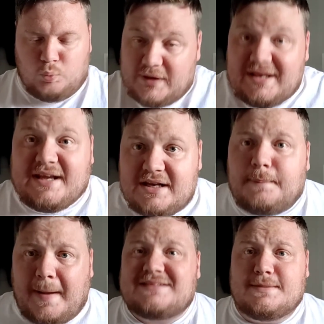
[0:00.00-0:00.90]
We
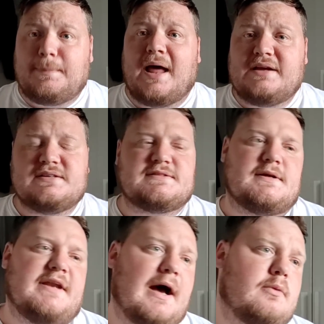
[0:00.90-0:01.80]
need better
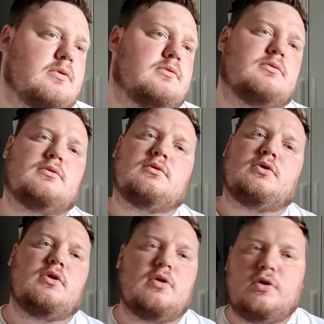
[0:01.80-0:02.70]
players. Now,
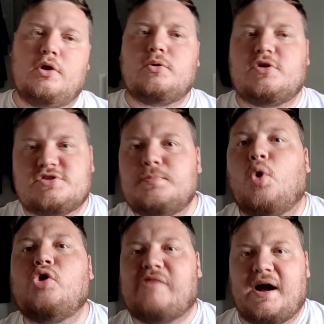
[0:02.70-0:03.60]
Lucas
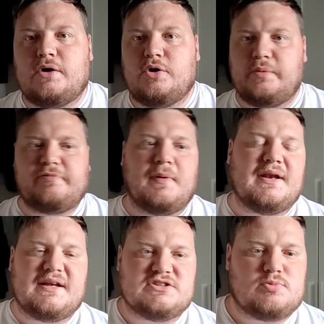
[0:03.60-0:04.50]
Moura, who we've
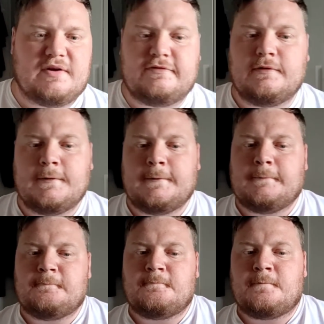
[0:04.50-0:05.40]
been linked with,
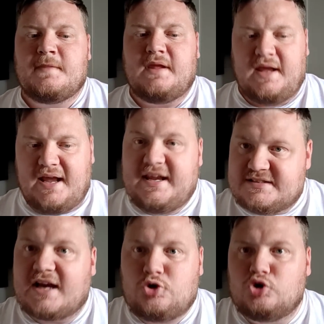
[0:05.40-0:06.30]

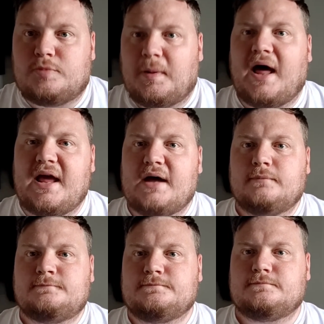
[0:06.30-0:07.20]
is a good
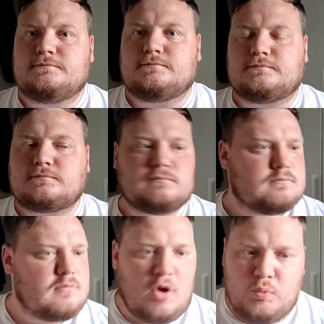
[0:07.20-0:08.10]
player.
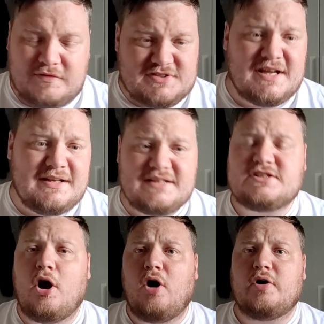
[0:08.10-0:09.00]
We've seen
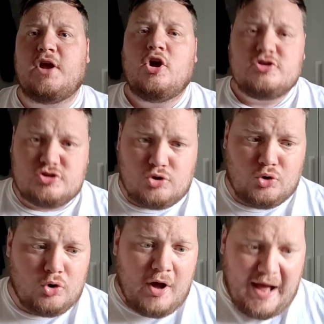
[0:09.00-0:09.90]
this guy
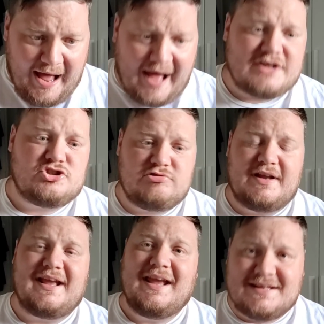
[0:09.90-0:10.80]
score a
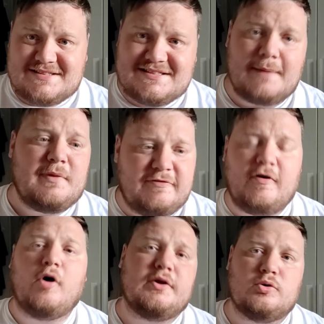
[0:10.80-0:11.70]
hat-trick in a
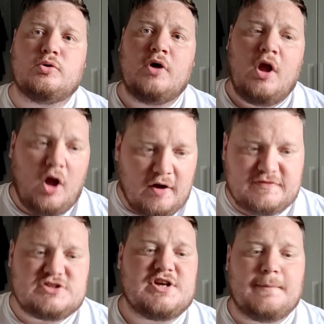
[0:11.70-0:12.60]
semi-final
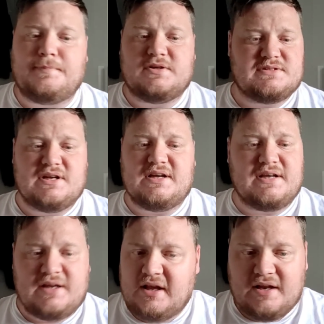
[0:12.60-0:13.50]
of the Champions
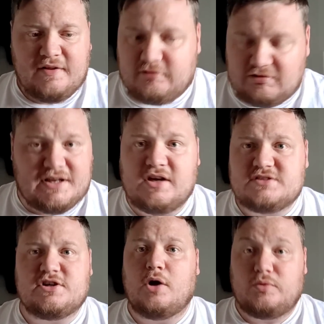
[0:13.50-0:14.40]
League 3
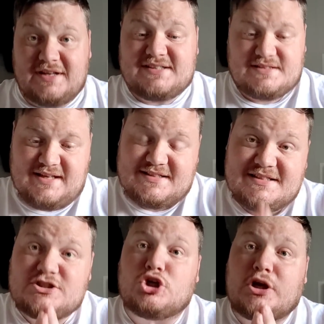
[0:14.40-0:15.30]
years ago. This
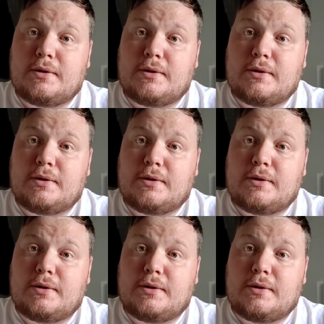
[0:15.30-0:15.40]
is